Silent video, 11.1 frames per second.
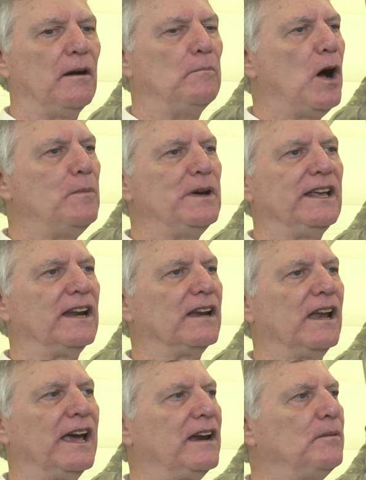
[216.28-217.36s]
a moment in
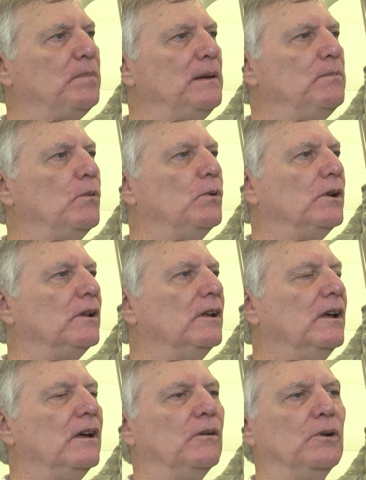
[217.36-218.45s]
Atlanta people will,
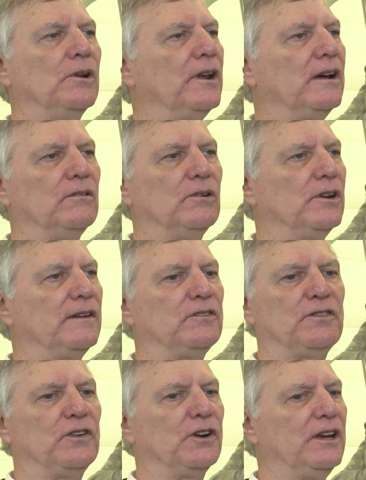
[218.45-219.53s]
will, not, will
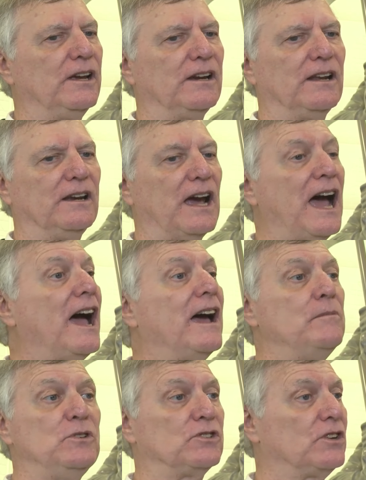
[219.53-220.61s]
never forget, and I,
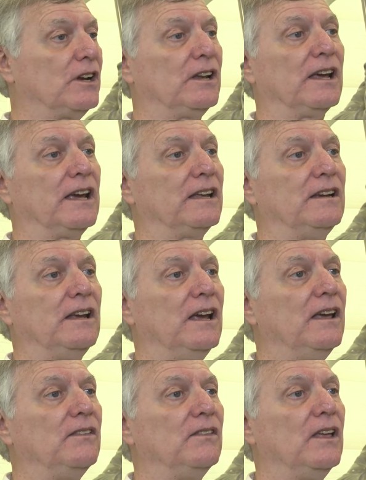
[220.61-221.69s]
I'm just a glad
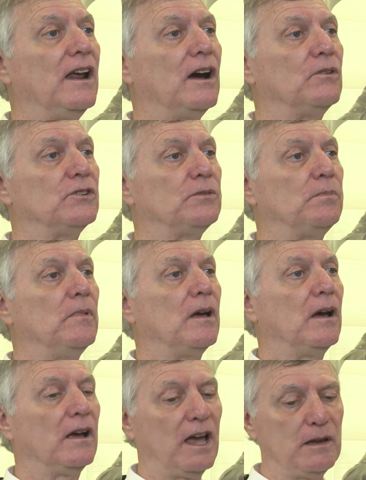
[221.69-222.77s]
that I was
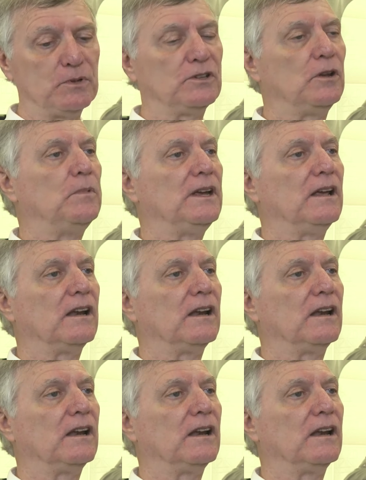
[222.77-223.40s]
uh, able to be a